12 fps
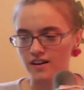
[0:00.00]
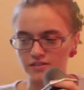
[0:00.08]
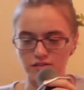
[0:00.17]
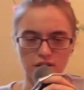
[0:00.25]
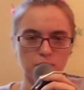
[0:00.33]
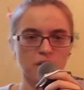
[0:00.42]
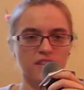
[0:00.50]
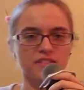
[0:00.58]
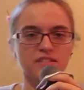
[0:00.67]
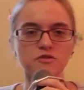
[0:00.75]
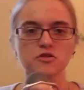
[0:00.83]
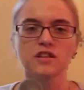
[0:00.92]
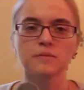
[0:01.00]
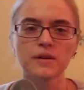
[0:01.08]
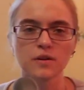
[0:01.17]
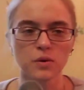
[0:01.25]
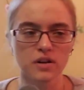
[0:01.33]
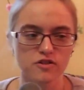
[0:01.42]
So then we get this interesting
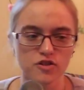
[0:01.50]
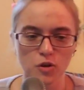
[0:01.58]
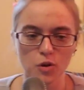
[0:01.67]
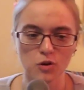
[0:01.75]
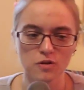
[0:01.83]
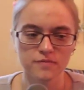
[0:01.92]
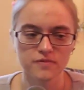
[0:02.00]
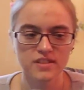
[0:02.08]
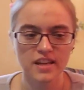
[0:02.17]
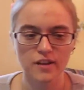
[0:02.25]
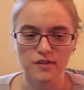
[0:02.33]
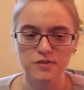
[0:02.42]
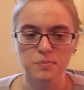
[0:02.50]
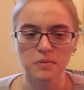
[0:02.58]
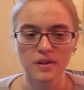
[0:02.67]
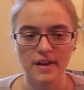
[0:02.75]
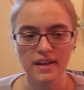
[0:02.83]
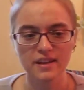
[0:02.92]
beat where Joel tells
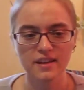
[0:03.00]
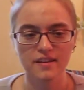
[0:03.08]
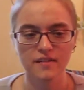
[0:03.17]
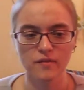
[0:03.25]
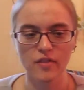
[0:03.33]
Blake